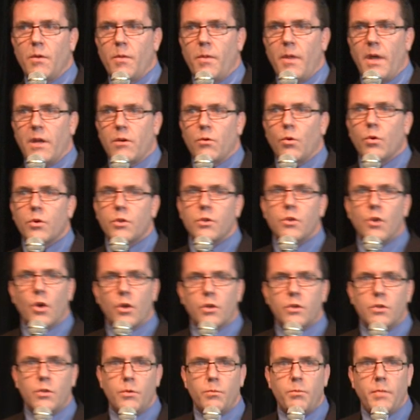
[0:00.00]
that ought
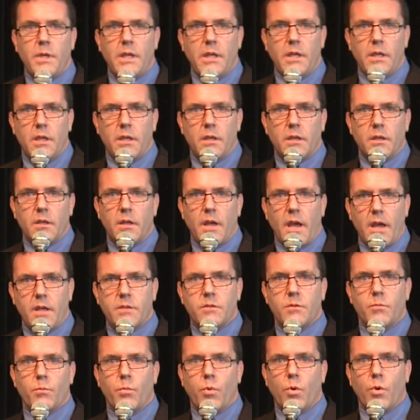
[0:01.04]
not to be
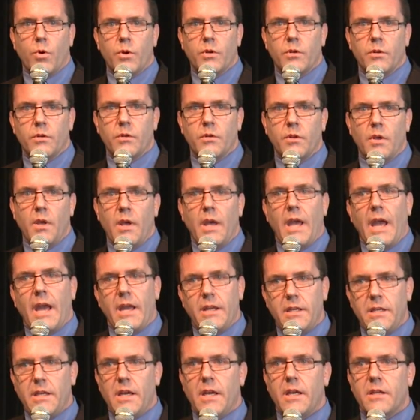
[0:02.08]
as important,
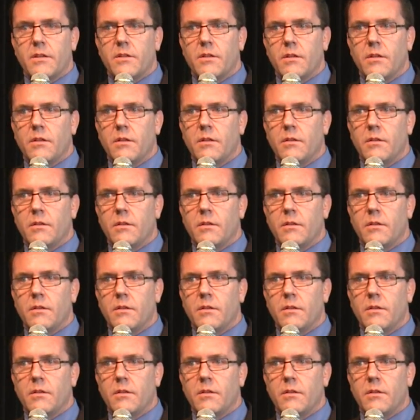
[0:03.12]
and yet,